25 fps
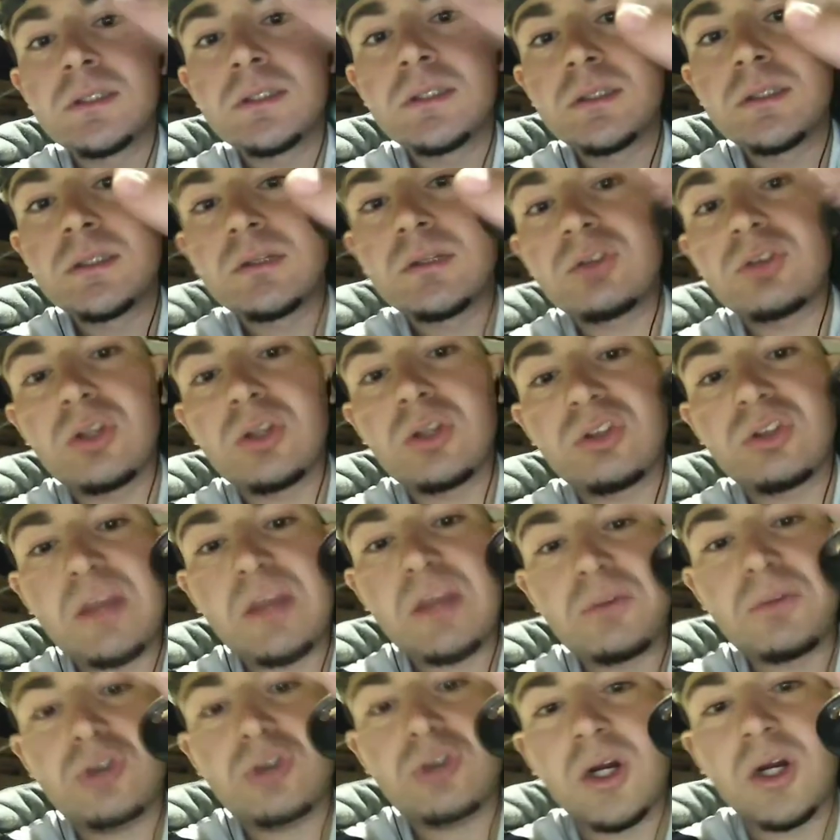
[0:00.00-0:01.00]
I stole
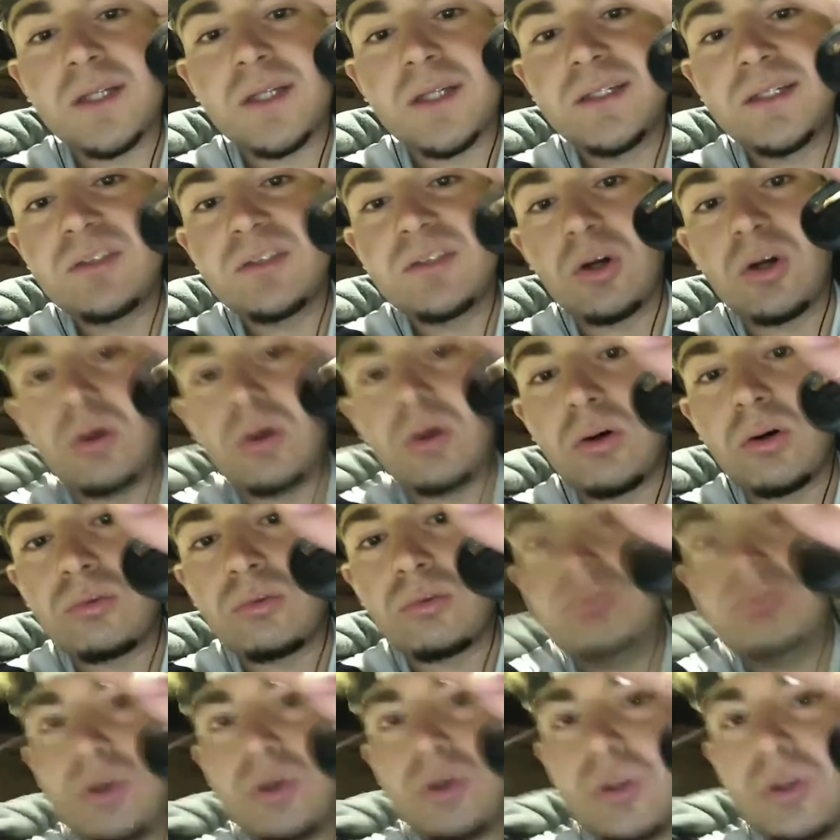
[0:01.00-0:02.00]
Osama's car keys on
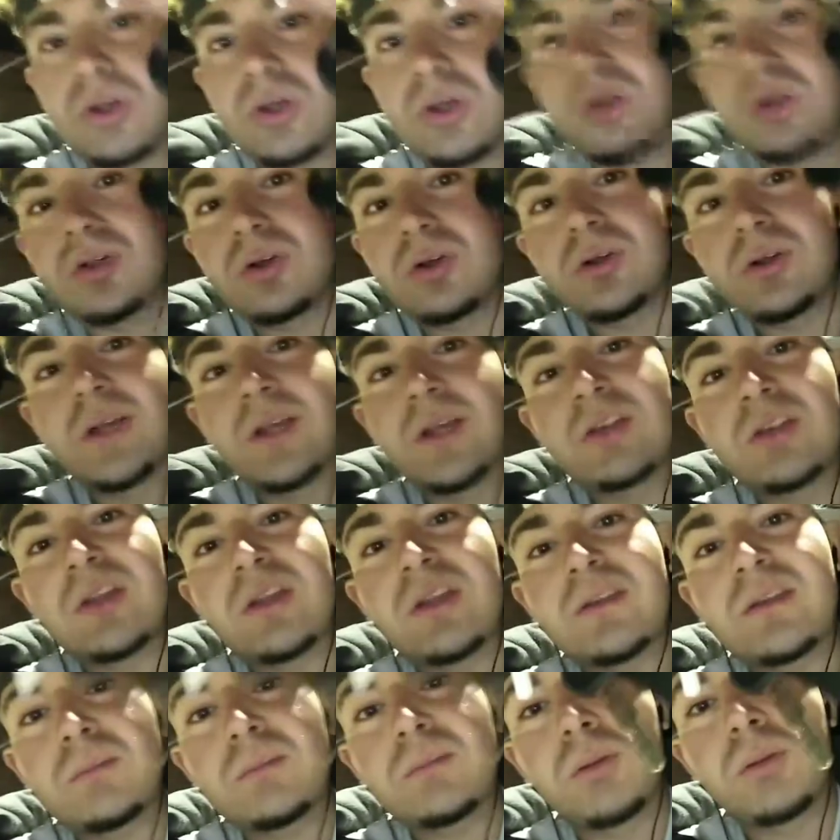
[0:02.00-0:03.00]
phone.
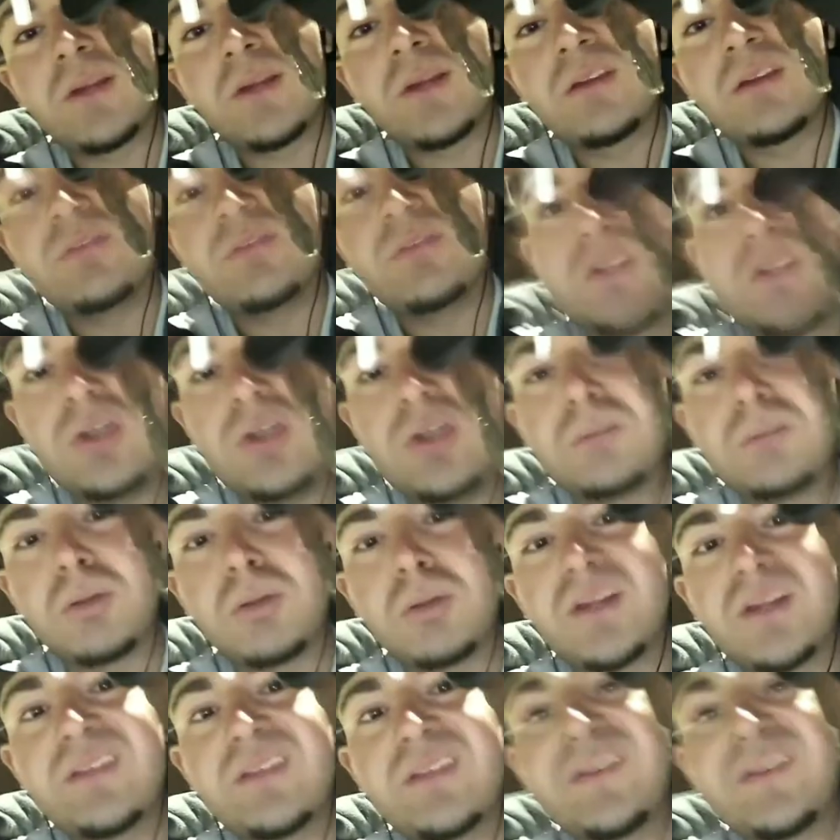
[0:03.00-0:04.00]
That's the point of this video. The
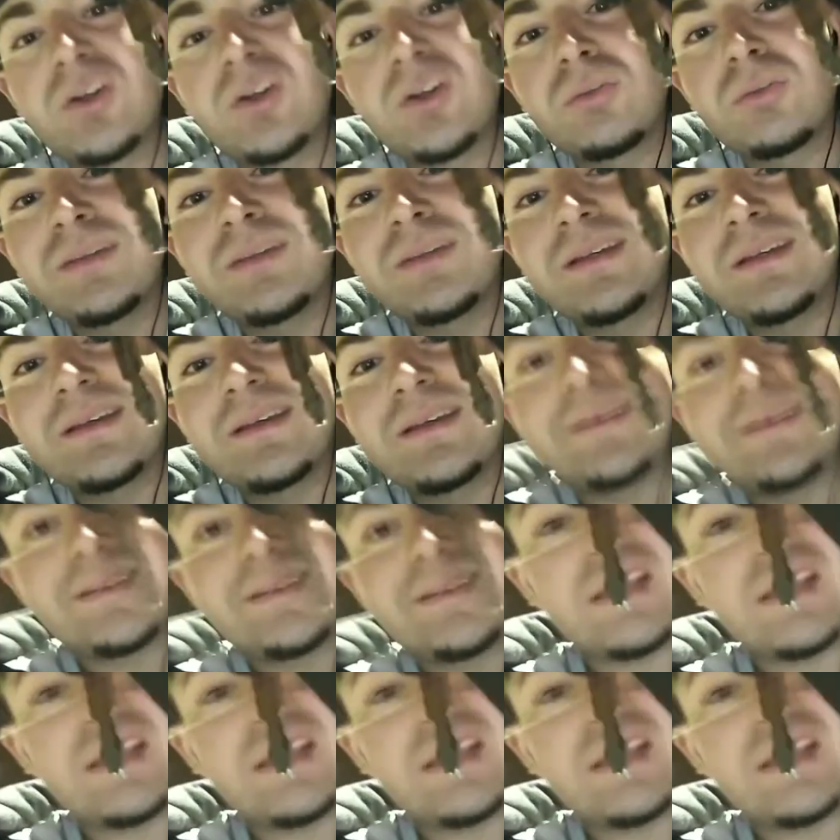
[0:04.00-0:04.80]
point of this video is I